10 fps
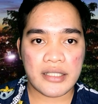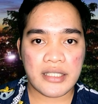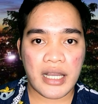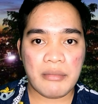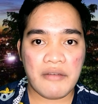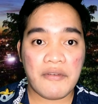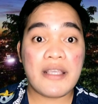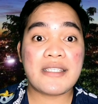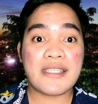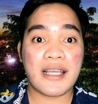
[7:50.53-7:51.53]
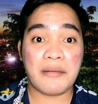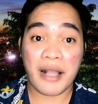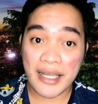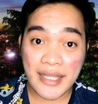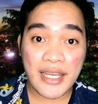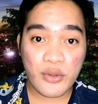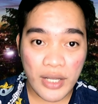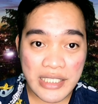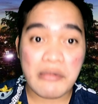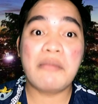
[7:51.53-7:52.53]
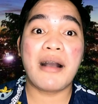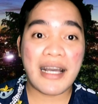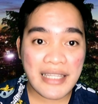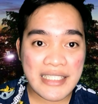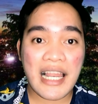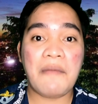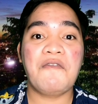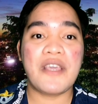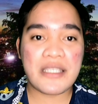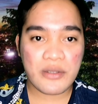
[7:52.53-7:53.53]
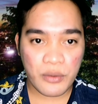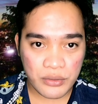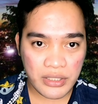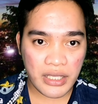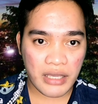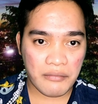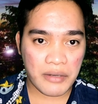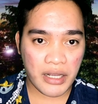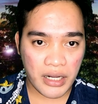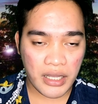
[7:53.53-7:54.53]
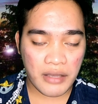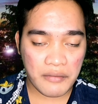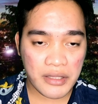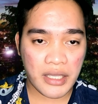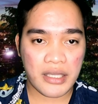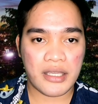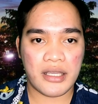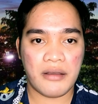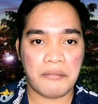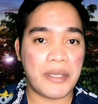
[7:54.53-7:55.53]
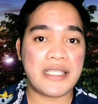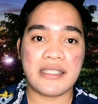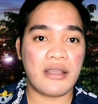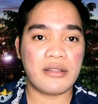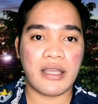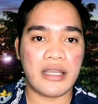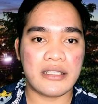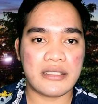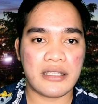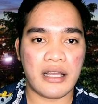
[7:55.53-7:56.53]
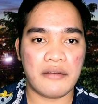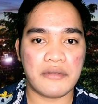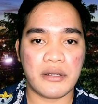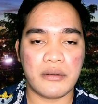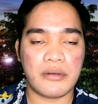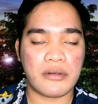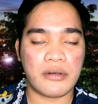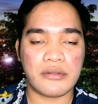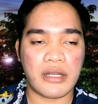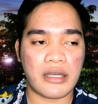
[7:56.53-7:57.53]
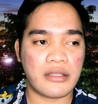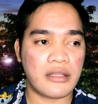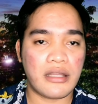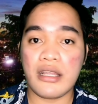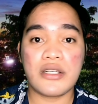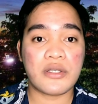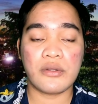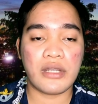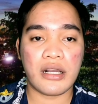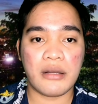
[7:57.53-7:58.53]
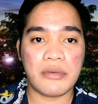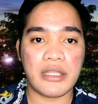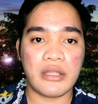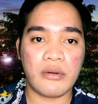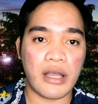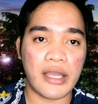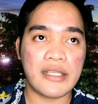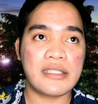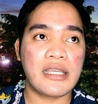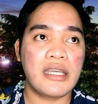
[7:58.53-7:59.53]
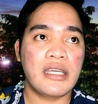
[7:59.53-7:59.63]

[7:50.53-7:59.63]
Tsaka may fix, ang kaganda nito guys, may maganda sila, fix OT every day. Fix na yun guys, after your contract. And then 3 years contract kami dito guys,